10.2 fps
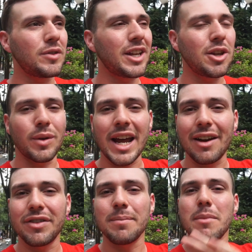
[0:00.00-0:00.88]
that you can
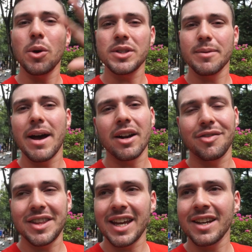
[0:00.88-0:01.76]
have the most amount
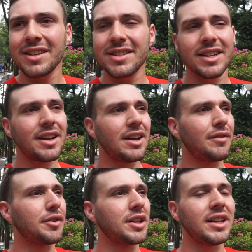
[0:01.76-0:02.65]
of things
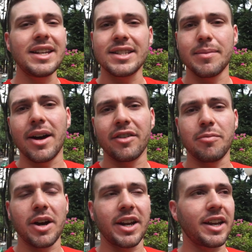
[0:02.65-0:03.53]
for the least amount
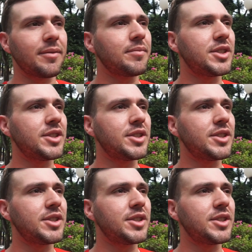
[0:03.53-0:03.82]
of money.